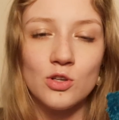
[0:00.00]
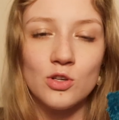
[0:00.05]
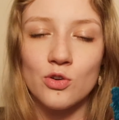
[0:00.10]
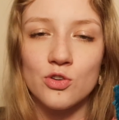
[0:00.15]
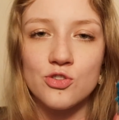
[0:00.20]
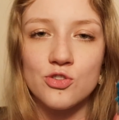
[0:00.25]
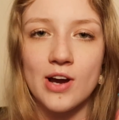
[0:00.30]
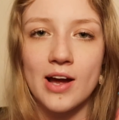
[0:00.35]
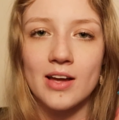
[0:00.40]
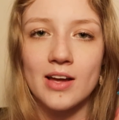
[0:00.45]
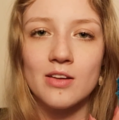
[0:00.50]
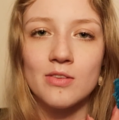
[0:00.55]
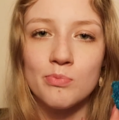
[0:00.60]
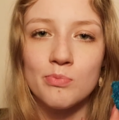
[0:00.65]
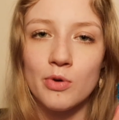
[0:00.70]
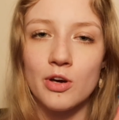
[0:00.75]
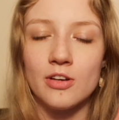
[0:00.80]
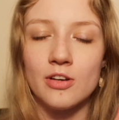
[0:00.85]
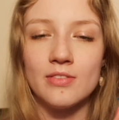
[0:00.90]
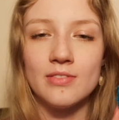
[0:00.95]
you're on track,
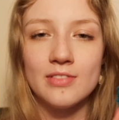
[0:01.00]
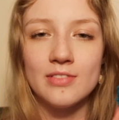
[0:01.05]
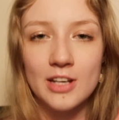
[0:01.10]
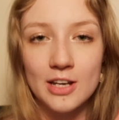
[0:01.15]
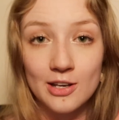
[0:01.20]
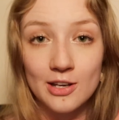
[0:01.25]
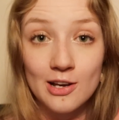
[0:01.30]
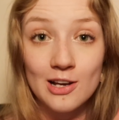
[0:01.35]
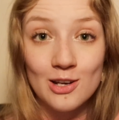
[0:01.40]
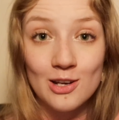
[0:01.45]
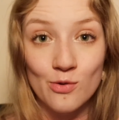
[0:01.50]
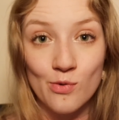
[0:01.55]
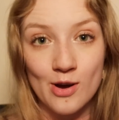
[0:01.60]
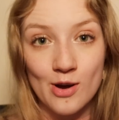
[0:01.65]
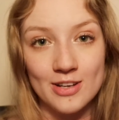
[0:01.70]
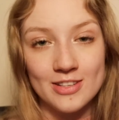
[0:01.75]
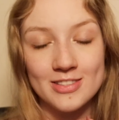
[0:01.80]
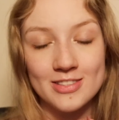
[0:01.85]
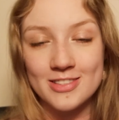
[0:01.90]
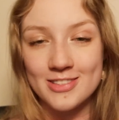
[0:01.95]
but colour
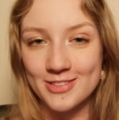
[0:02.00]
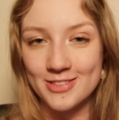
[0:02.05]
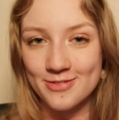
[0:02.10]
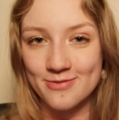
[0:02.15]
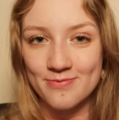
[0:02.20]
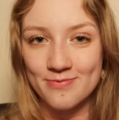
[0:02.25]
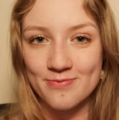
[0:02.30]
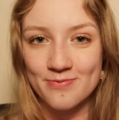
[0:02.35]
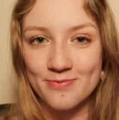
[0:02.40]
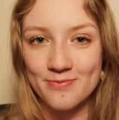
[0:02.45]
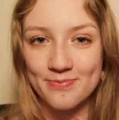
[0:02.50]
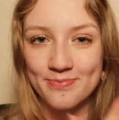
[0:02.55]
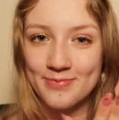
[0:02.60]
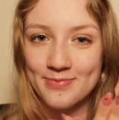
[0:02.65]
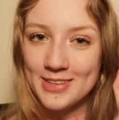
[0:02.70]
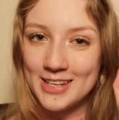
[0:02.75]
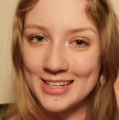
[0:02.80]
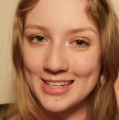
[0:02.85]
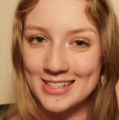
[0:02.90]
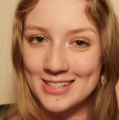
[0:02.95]
wise,
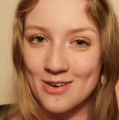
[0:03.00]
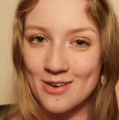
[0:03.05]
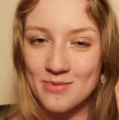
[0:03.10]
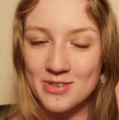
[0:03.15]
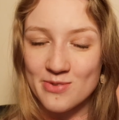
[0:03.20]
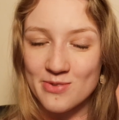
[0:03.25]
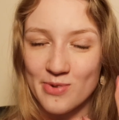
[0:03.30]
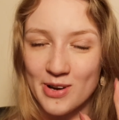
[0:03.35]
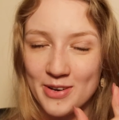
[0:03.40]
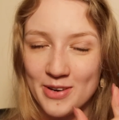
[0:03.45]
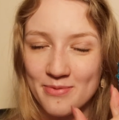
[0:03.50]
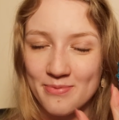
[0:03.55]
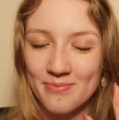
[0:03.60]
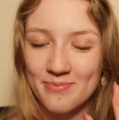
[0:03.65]
here's option one.